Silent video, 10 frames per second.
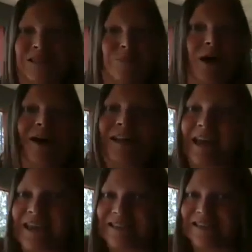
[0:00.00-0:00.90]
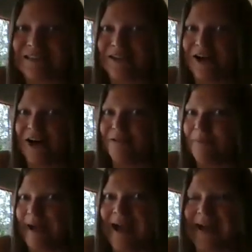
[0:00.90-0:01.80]
spa days and a hot
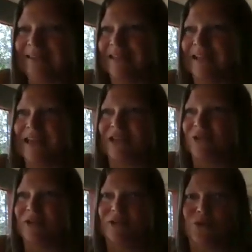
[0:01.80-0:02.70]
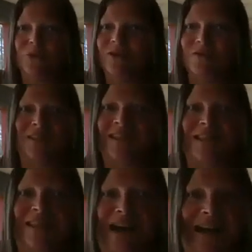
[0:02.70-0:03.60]
bath. Like you wouldn't have seen
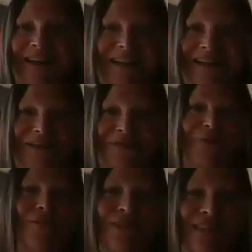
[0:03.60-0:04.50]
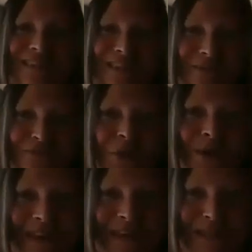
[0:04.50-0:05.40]
that in the 50s and the
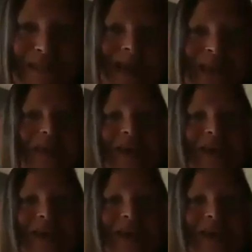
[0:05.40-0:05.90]
40s. Like